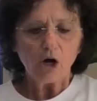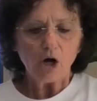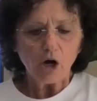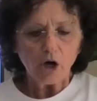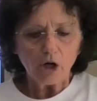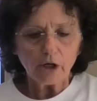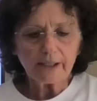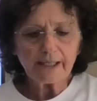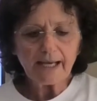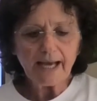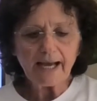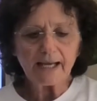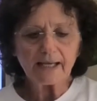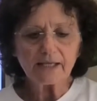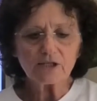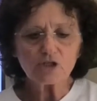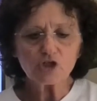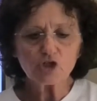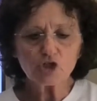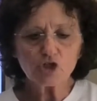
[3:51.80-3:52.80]

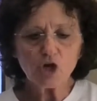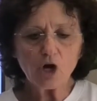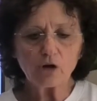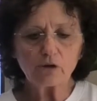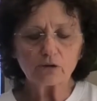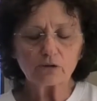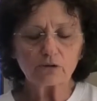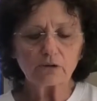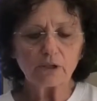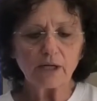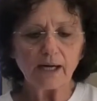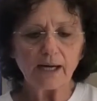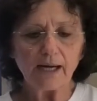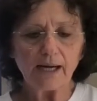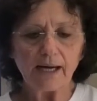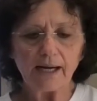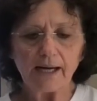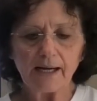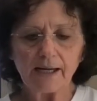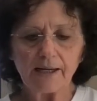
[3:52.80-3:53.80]
Okay, so
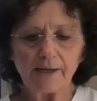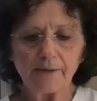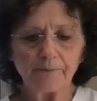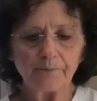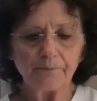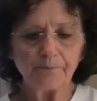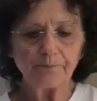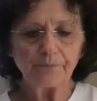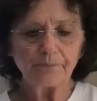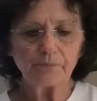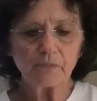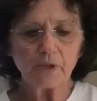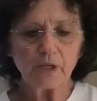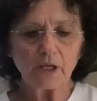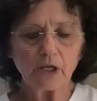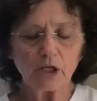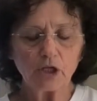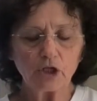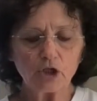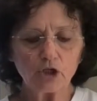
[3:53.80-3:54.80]

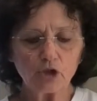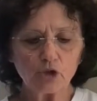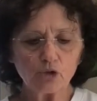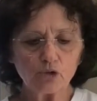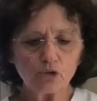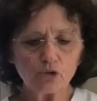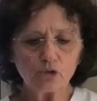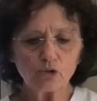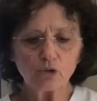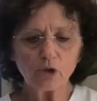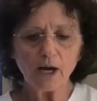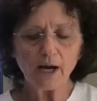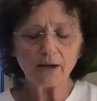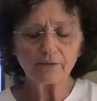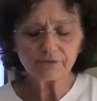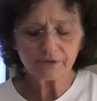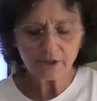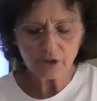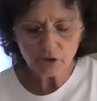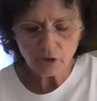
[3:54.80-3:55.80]

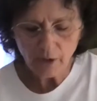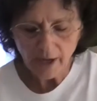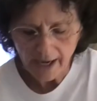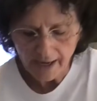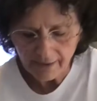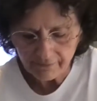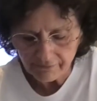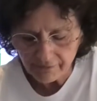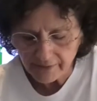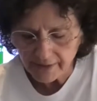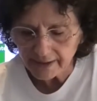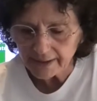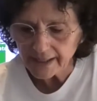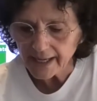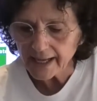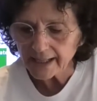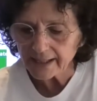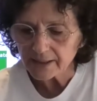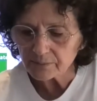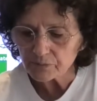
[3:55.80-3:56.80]
after you have the
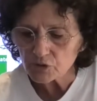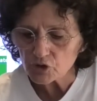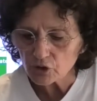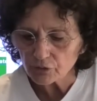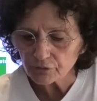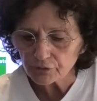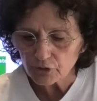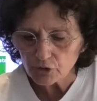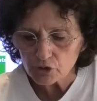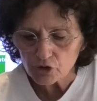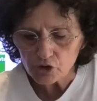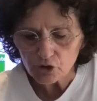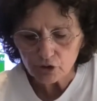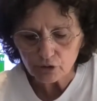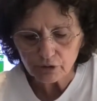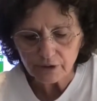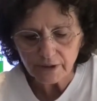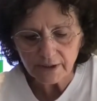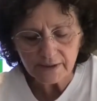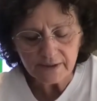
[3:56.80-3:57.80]
names of your
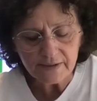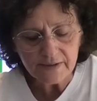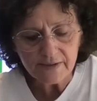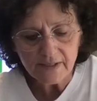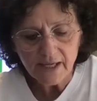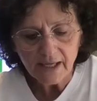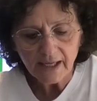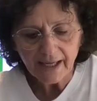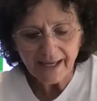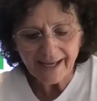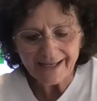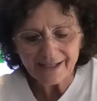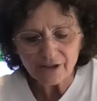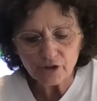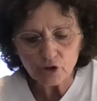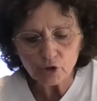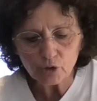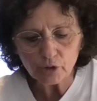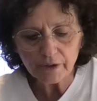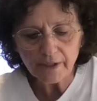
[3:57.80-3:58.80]
students
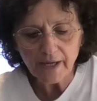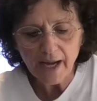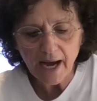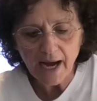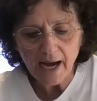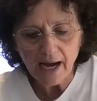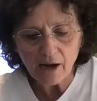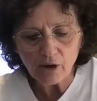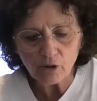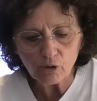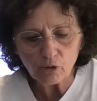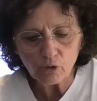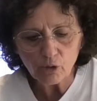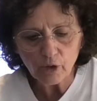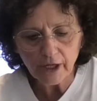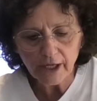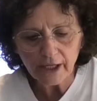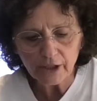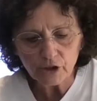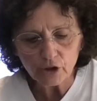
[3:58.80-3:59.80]
and you know
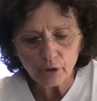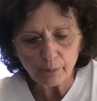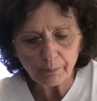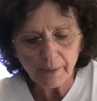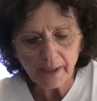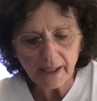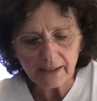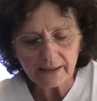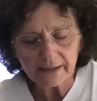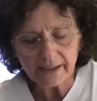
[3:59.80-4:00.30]
where your bell